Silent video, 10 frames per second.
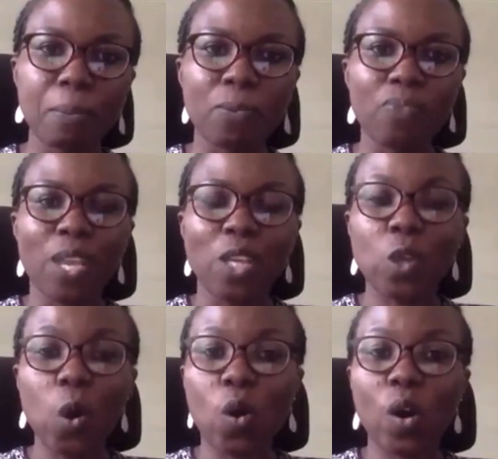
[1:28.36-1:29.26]

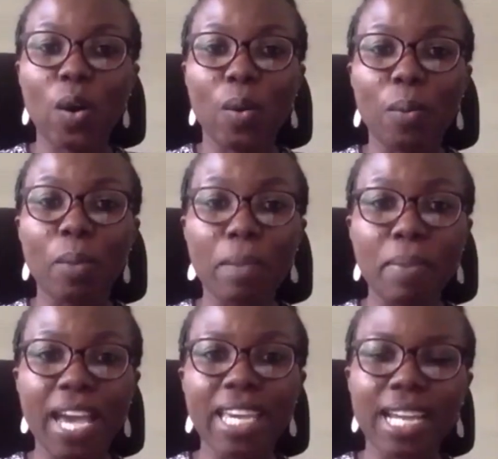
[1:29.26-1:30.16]
So maybe
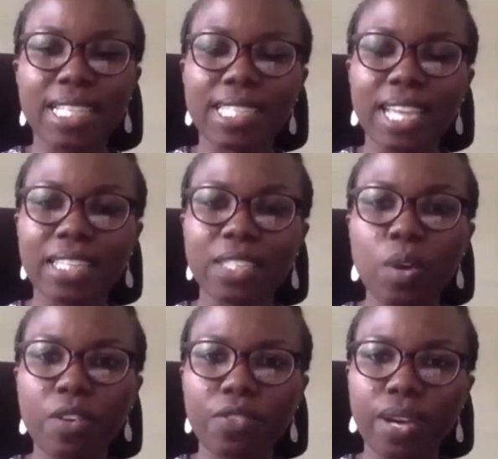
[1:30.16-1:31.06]
I can start
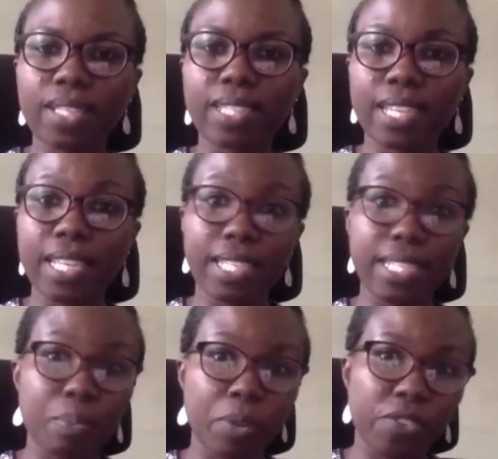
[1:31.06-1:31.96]
with this
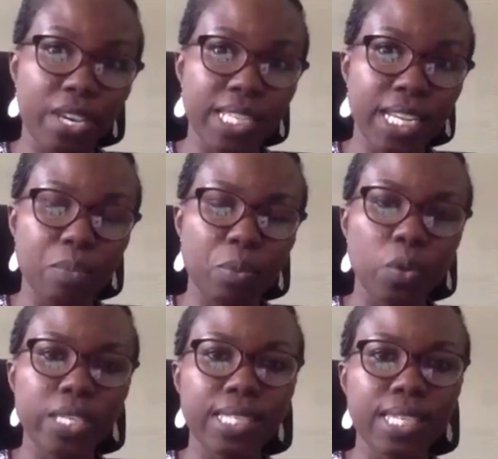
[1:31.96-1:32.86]
previous land
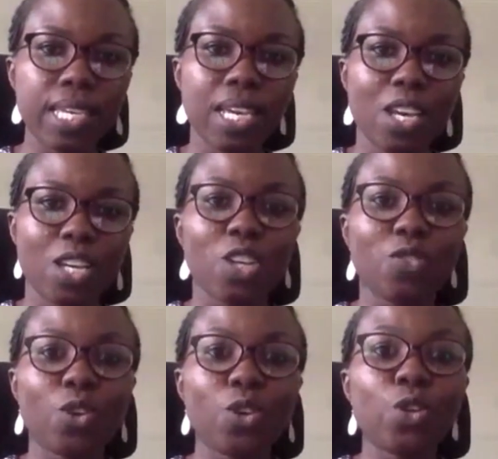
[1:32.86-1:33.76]
policy
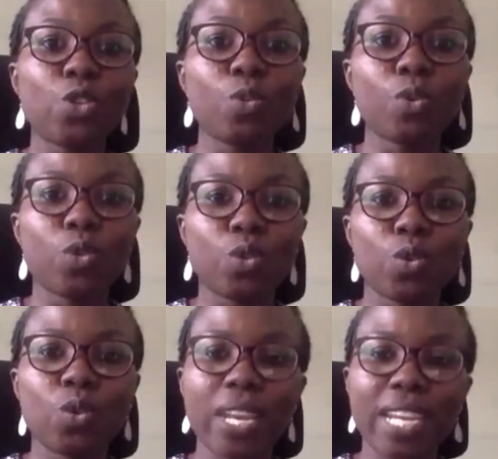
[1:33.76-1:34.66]
for you to
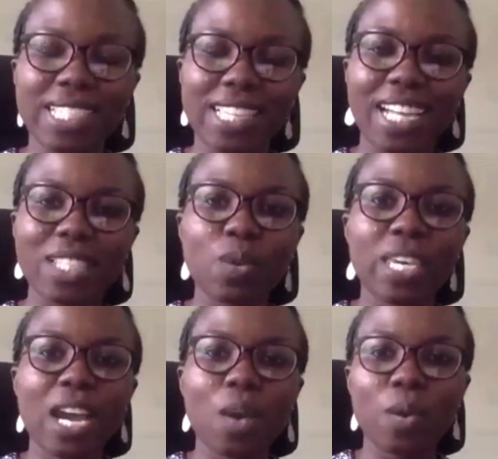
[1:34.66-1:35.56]
understand
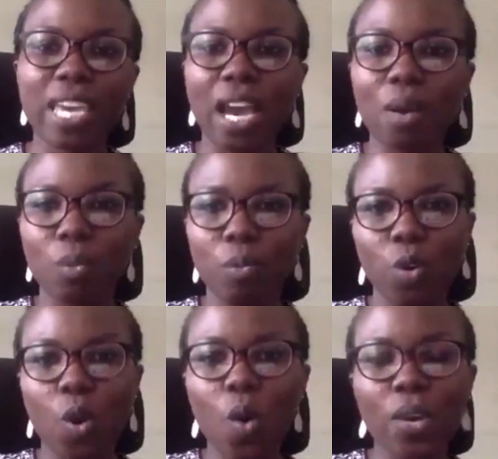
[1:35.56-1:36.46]
where we are
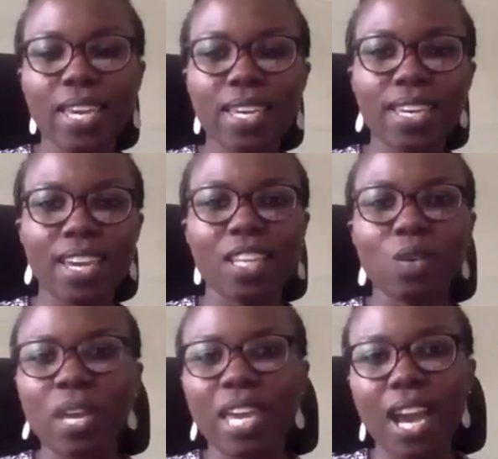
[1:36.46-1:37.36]
going and
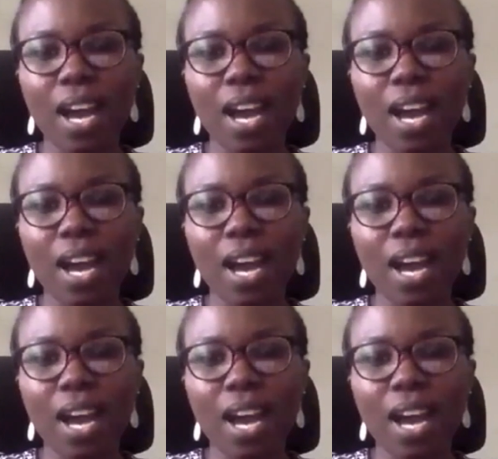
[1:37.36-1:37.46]
where